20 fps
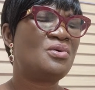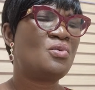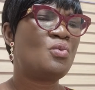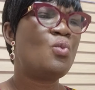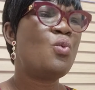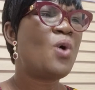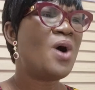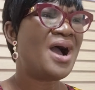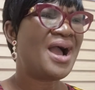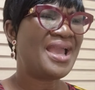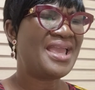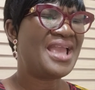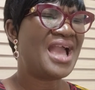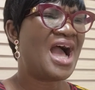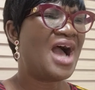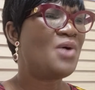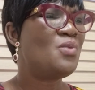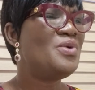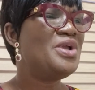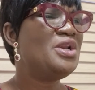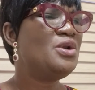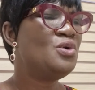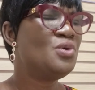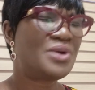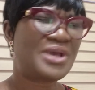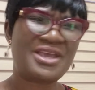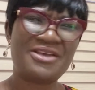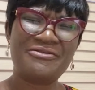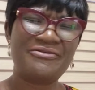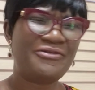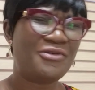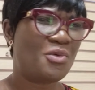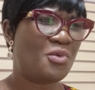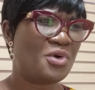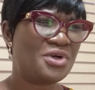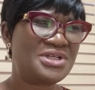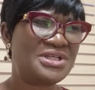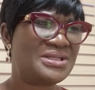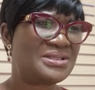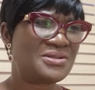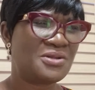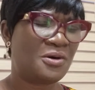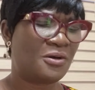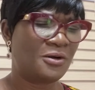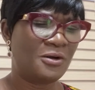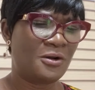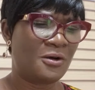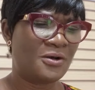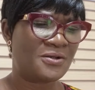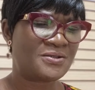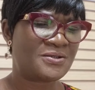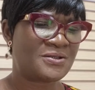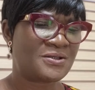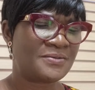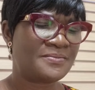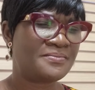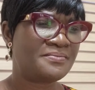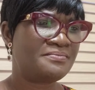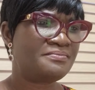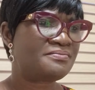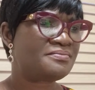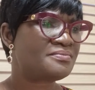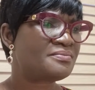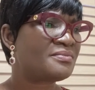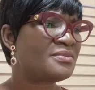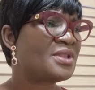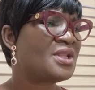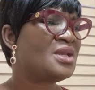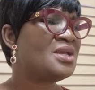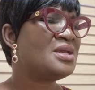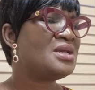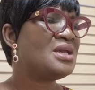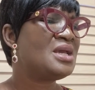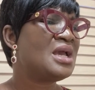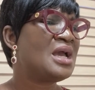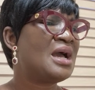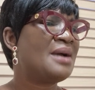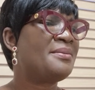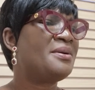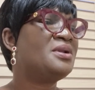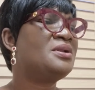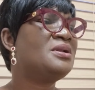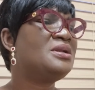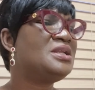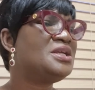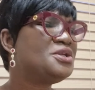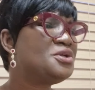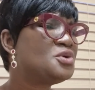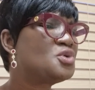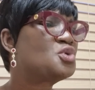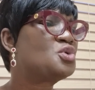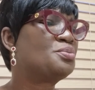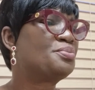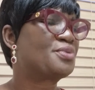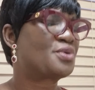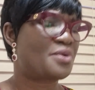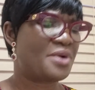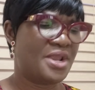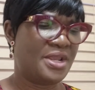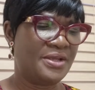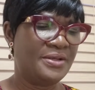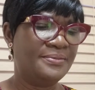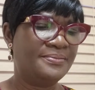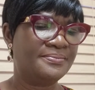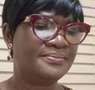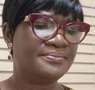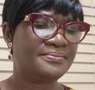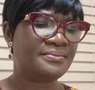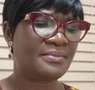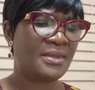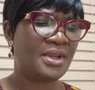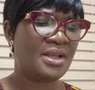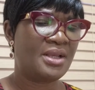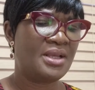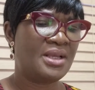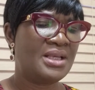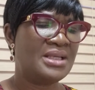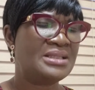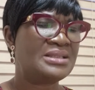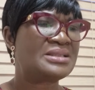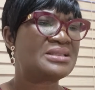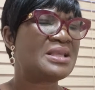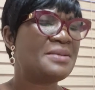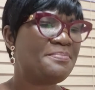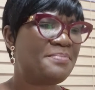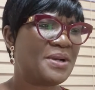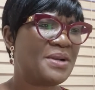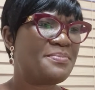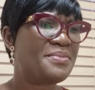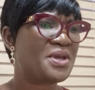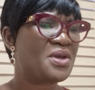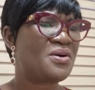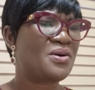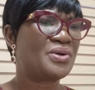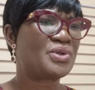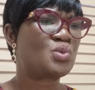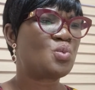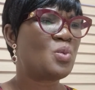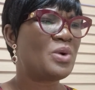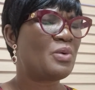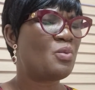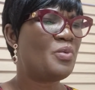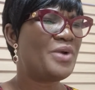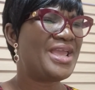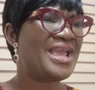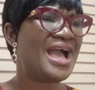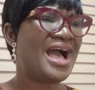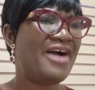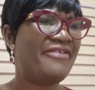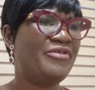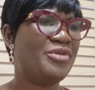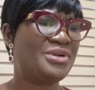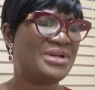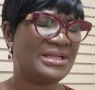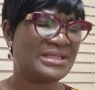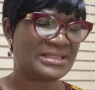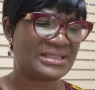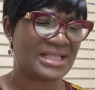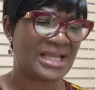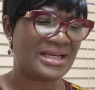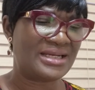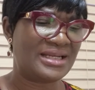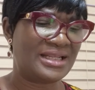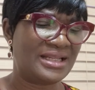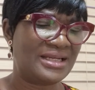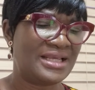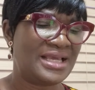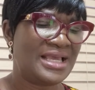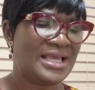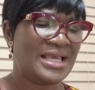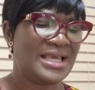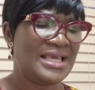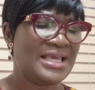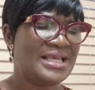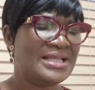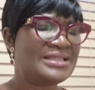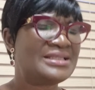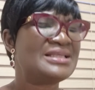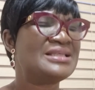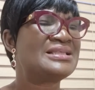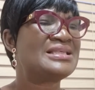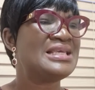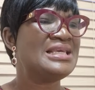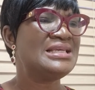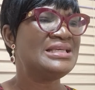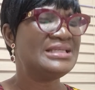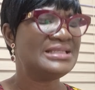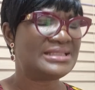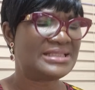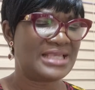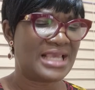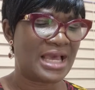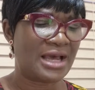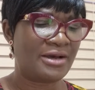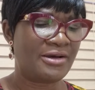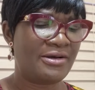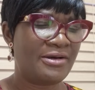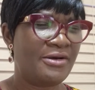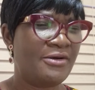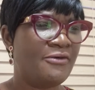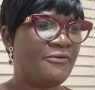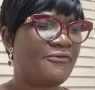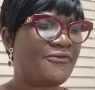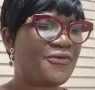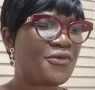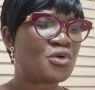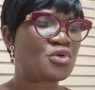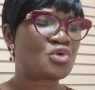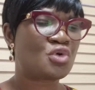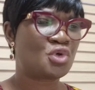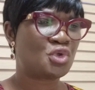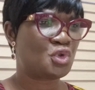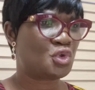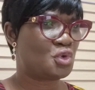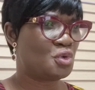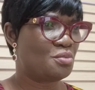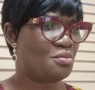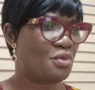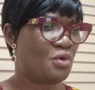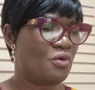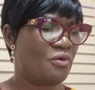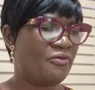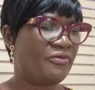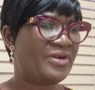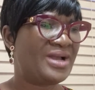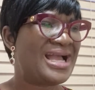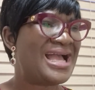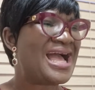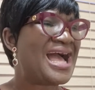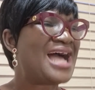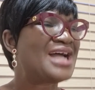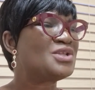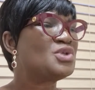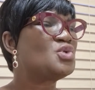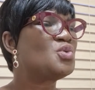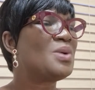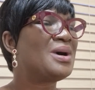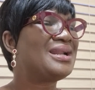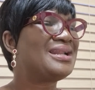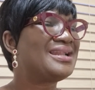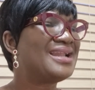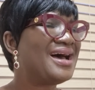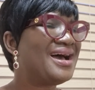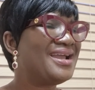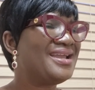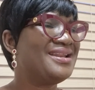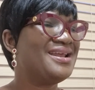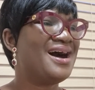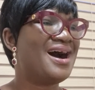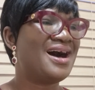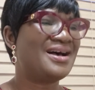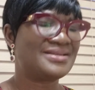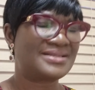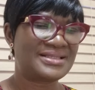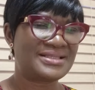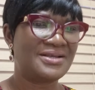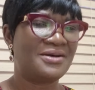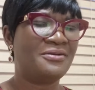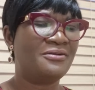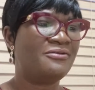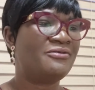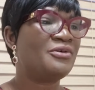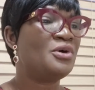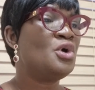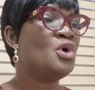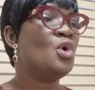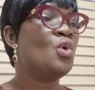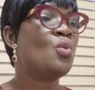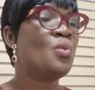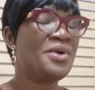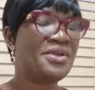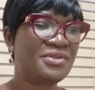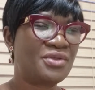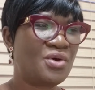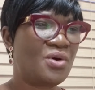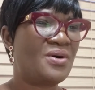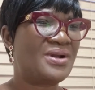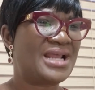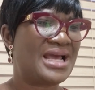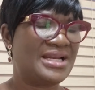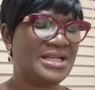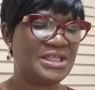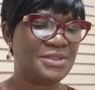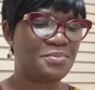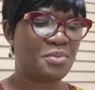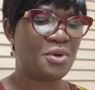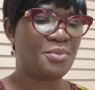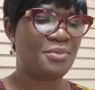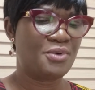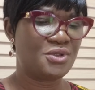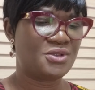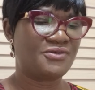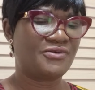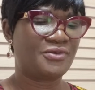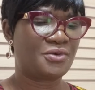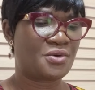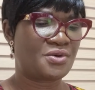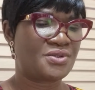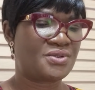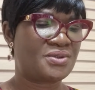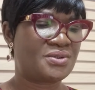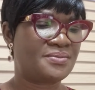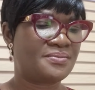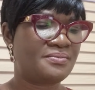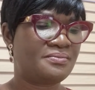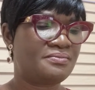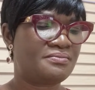Why are we looking for what is not lost? I'm going to lead you to pray. Simply because when we have understanding, it is easier for us to move and to align ourselves with God and His purpose for us.